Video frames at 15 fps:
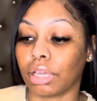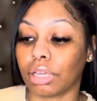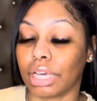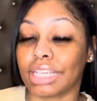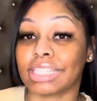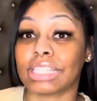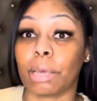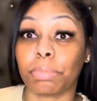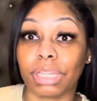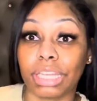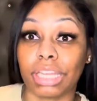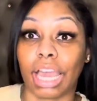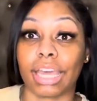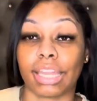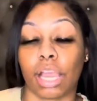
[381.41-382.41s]
assembly
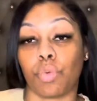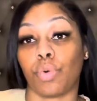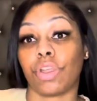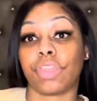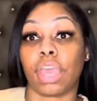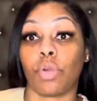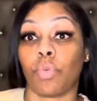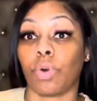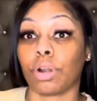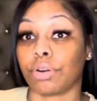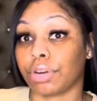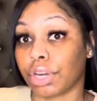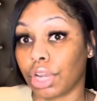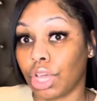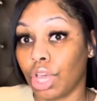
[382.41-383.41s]
line, like where they
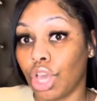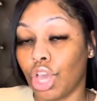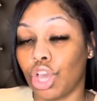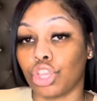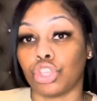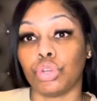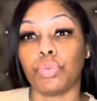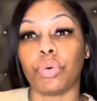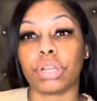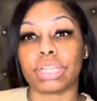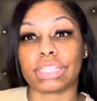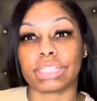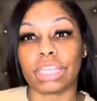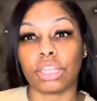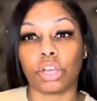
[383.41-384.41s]
work. You want to
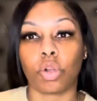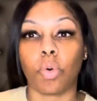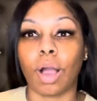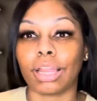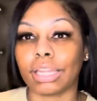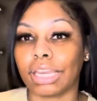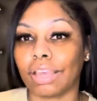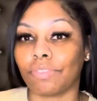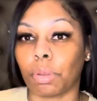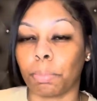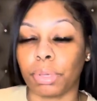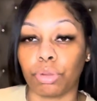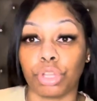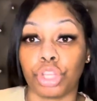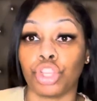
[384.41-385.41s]
see the quality of the
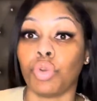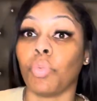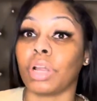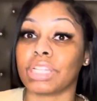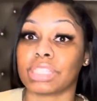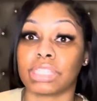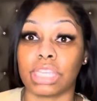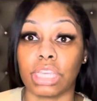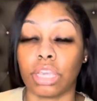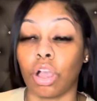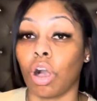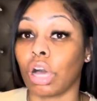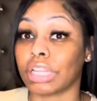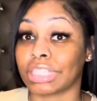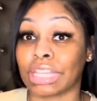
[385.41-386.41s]
building. You want to see
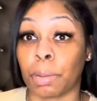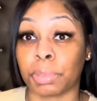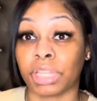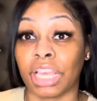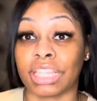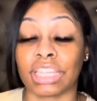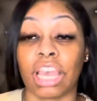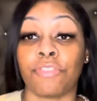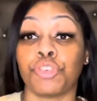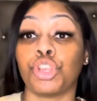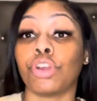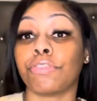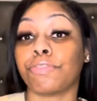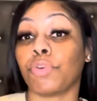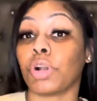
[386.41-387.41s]
all these type of things. If
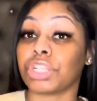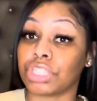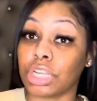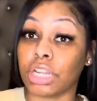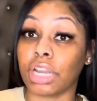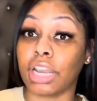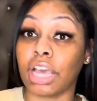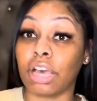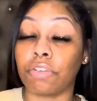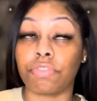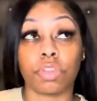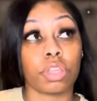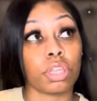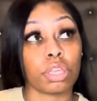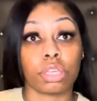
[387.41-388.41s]
you're fortunate enough,
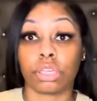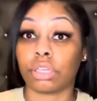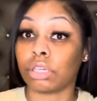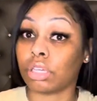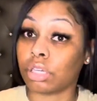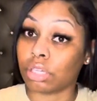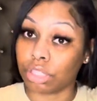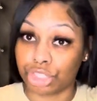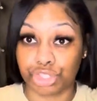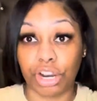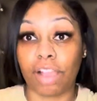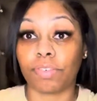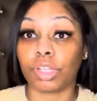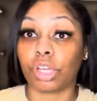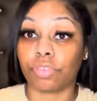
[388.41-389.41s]

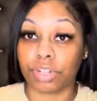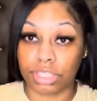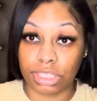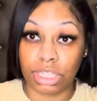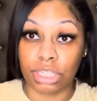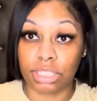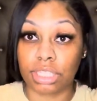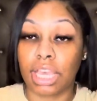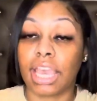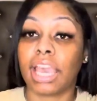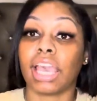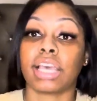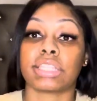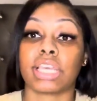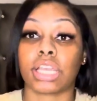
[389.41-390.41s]
travel overseas
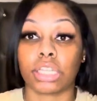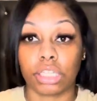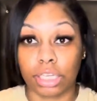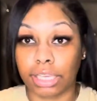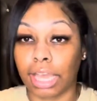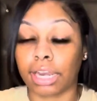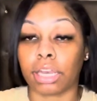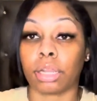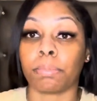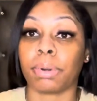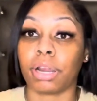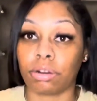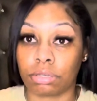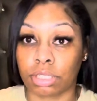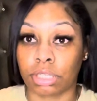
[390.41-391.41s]
and take a look at it in
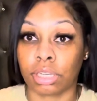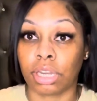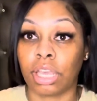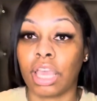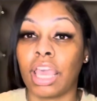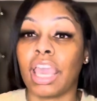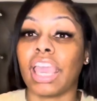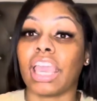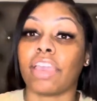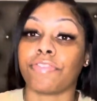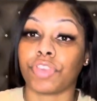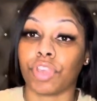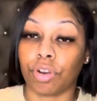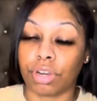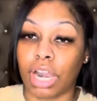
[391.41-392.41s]
person.
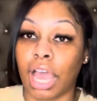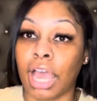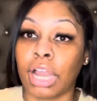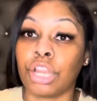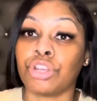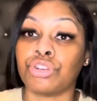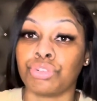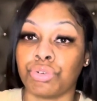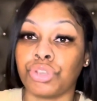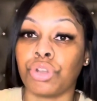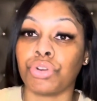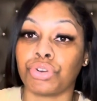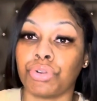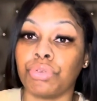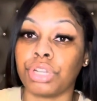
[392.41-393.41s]
If you're not, do
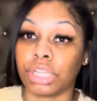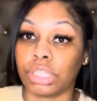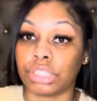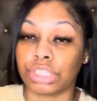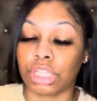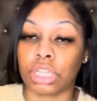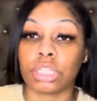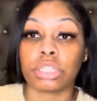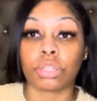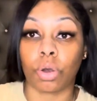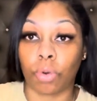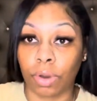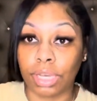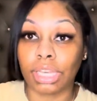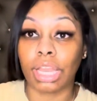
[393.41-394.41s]
your due diligence
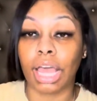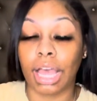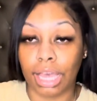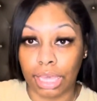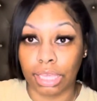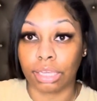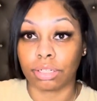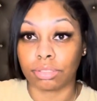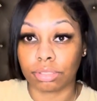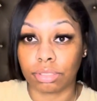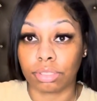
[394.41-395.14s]
online